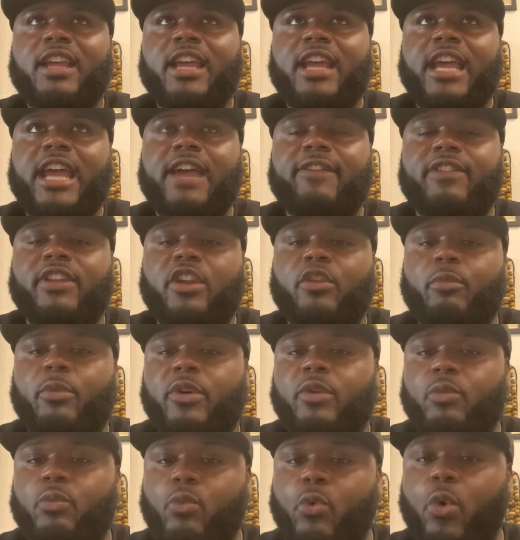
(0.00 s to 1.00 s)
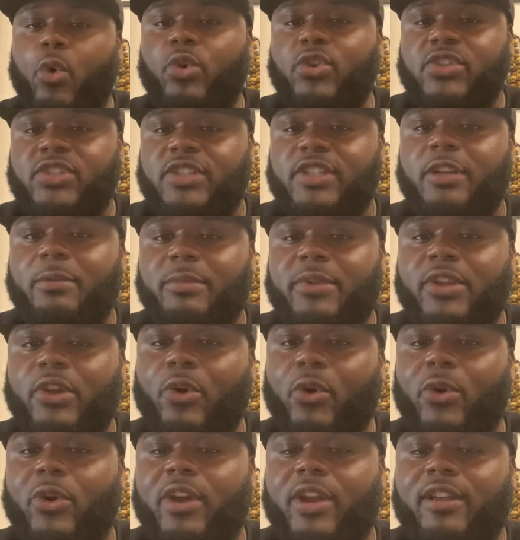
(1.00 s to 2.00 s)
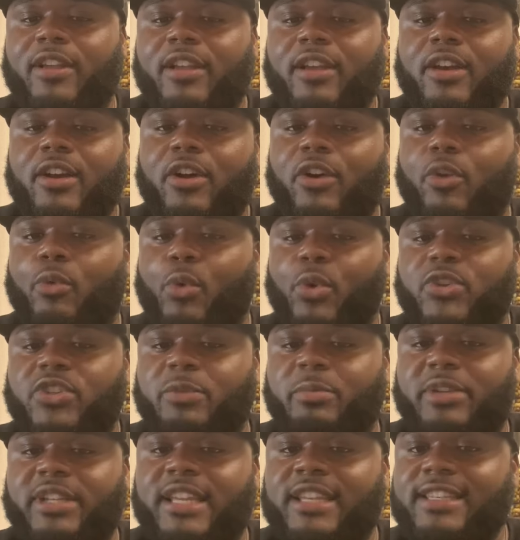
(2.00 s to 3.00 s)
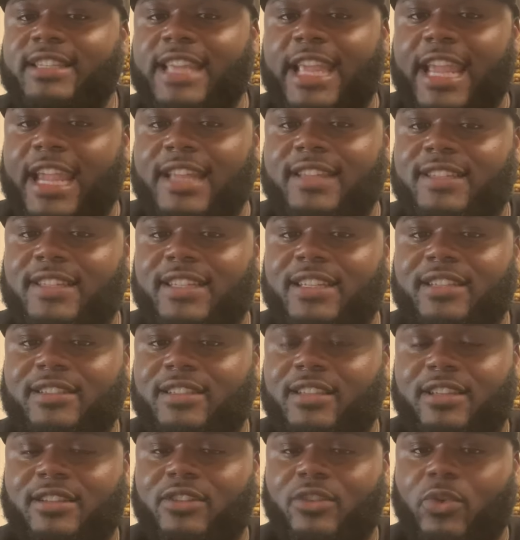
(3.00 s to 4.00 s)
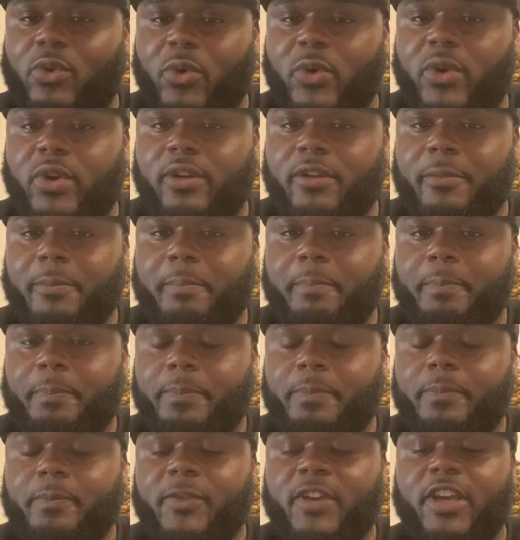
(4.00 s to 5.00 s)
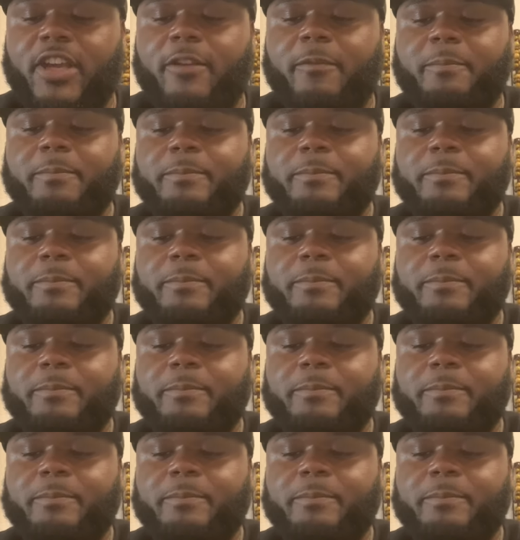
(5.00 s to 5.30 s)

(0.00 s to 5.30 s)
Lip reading: have anyone worship the org or worship any deities in the org. Okay.